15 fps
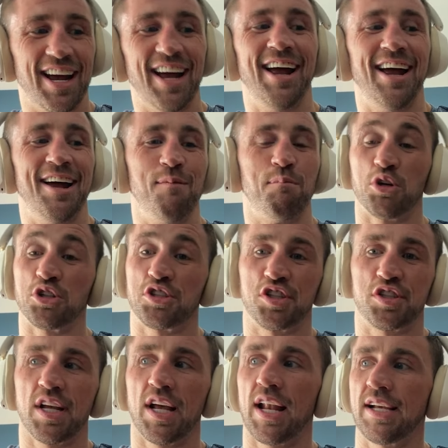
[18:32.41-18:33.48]
But
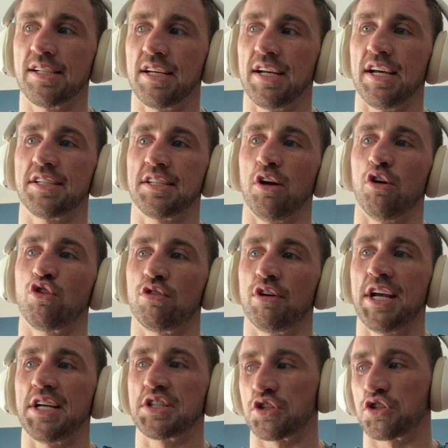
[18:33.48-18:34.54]
she still has it, still
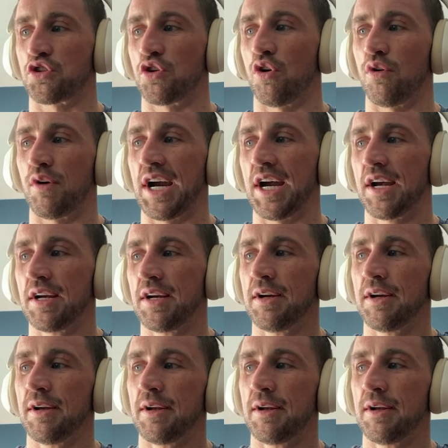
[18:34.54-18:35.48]
creates a story.